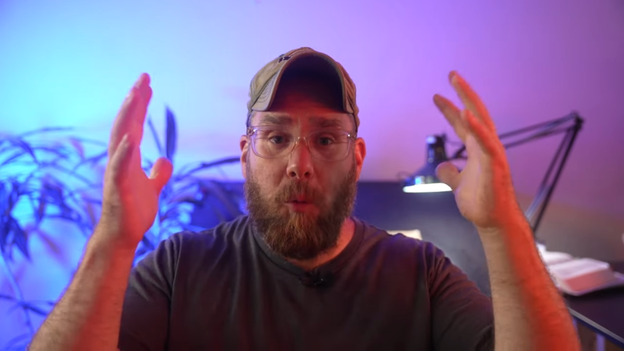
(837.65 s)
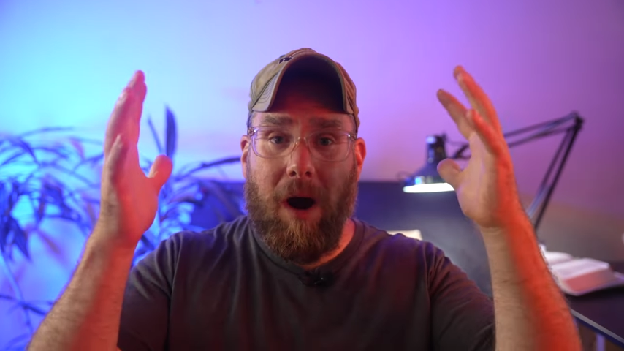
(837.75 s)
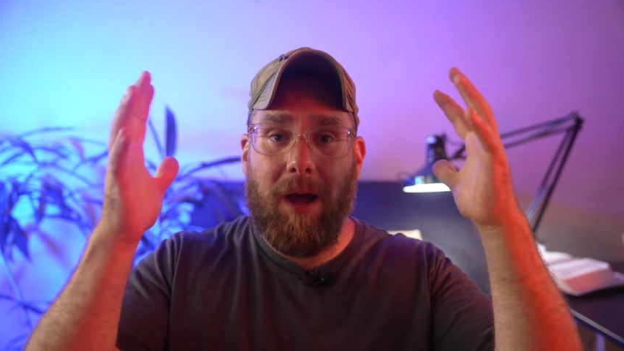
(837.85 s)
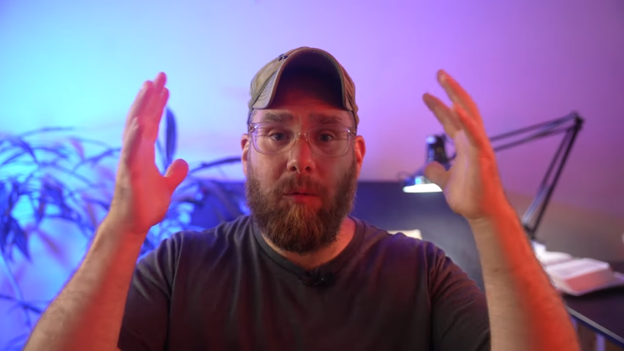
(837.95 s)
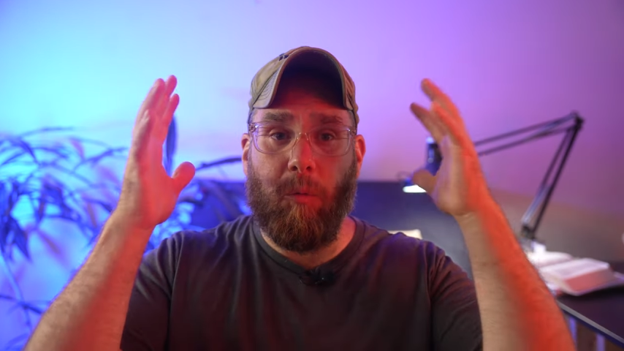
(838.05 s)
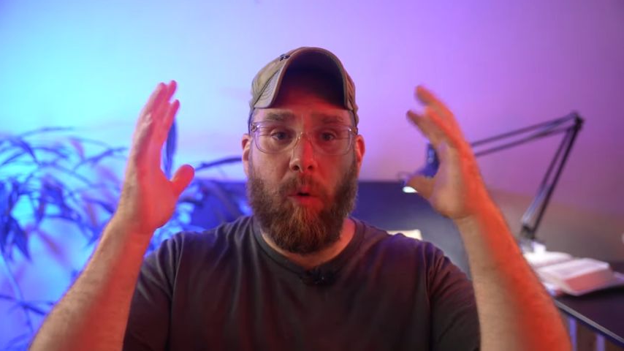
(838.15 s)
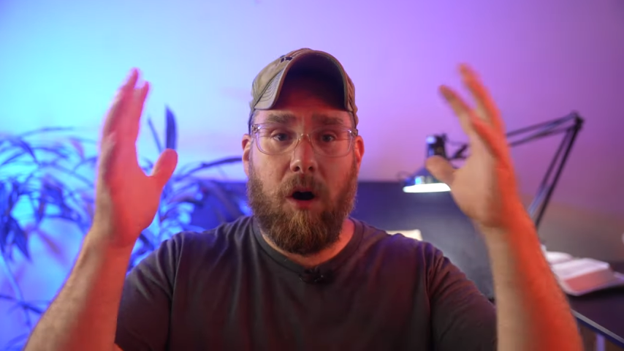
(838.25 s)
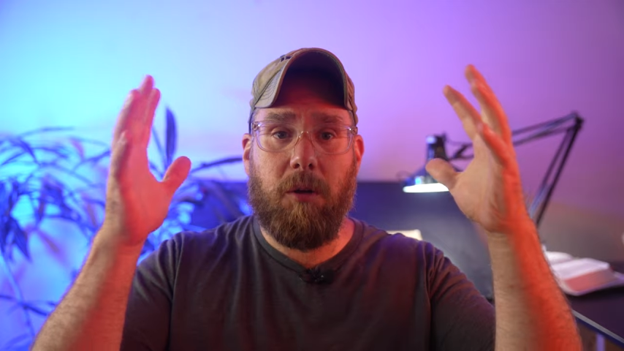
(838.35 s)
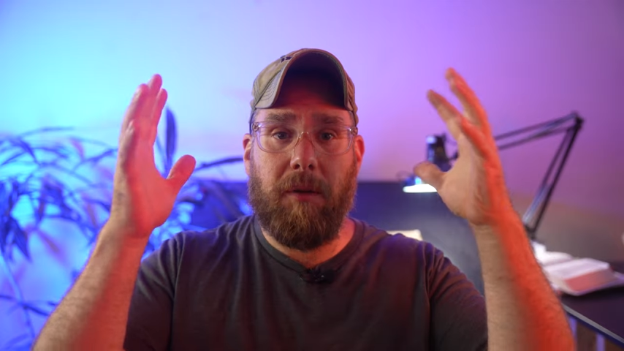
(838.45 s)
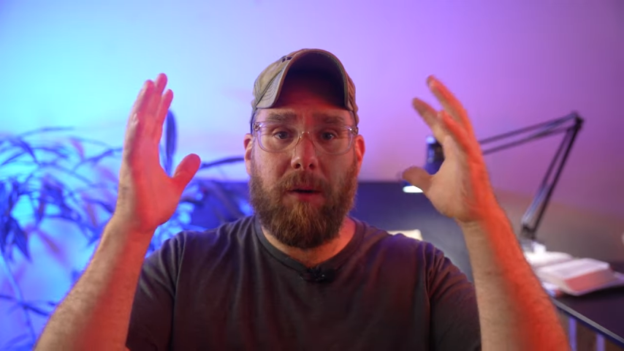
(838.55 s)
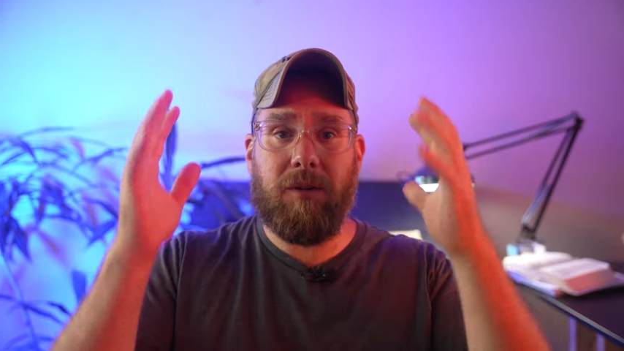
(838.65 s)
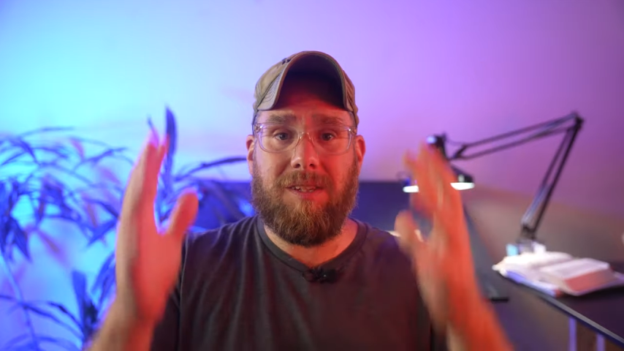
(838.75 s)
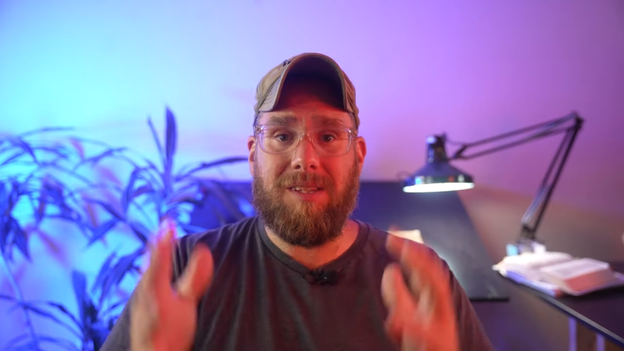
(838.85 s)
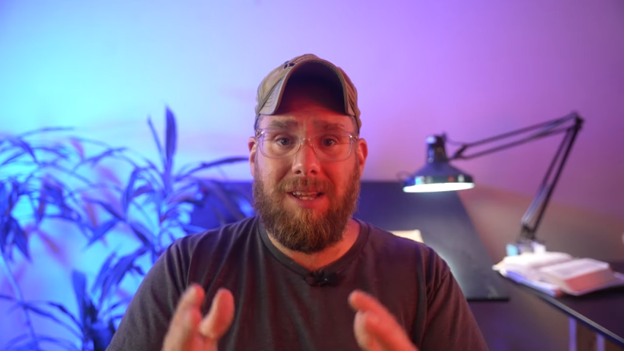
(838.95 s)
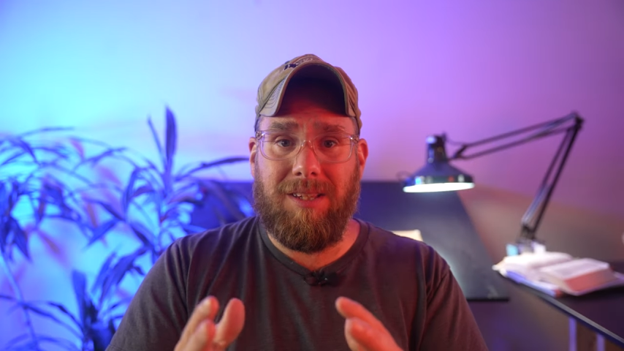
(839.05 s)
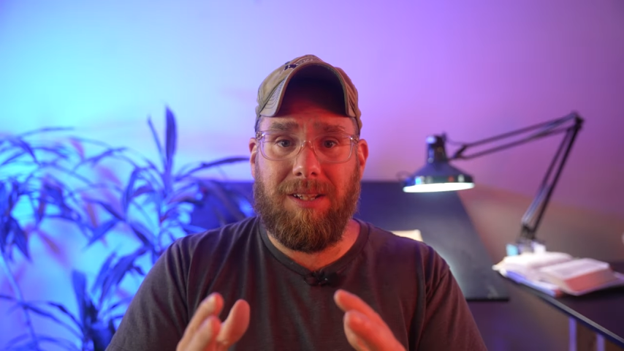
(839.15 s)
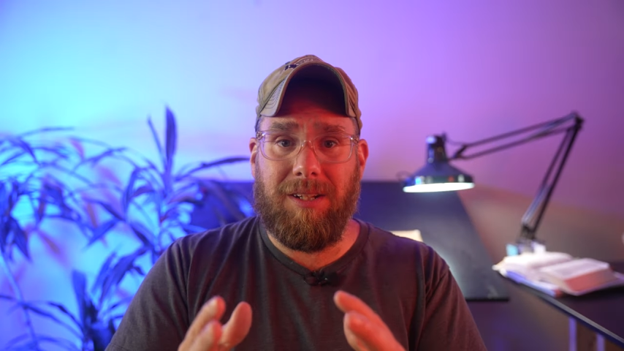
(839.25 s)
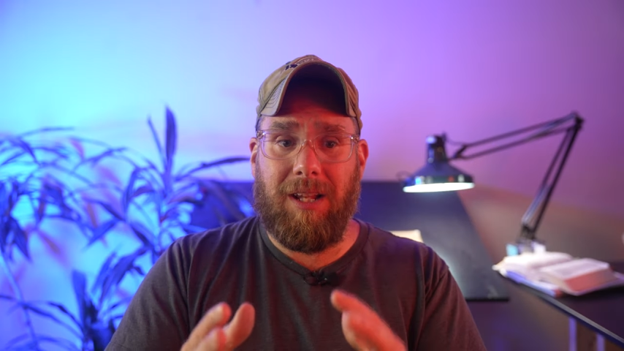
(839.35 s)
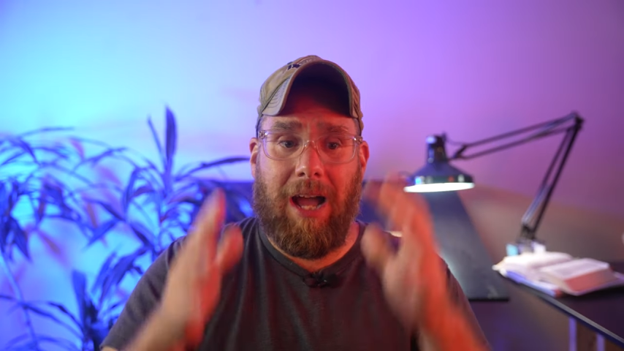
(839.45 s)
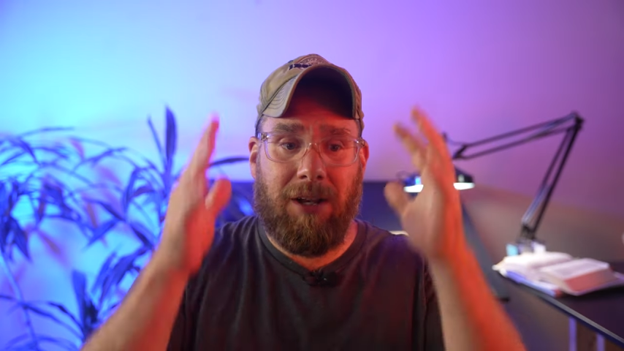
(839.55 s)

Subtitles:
want watermelon with seeds in it.